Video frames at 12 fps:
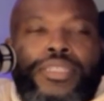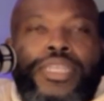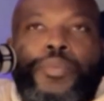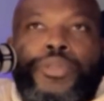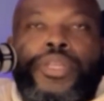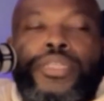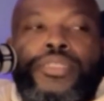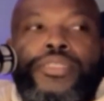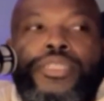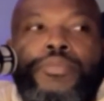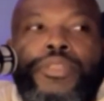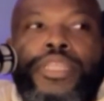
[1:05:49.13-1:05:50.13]
yeah production
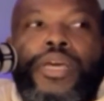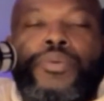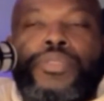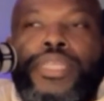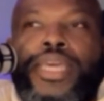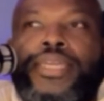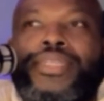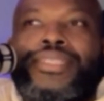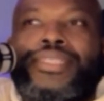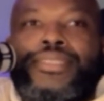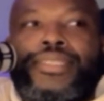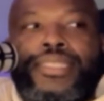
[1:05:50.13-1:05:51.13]
team that was that
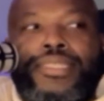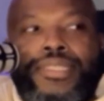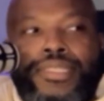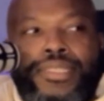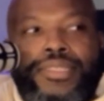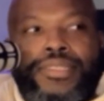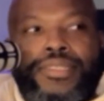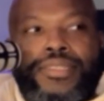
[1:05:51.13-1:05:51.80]
consistent,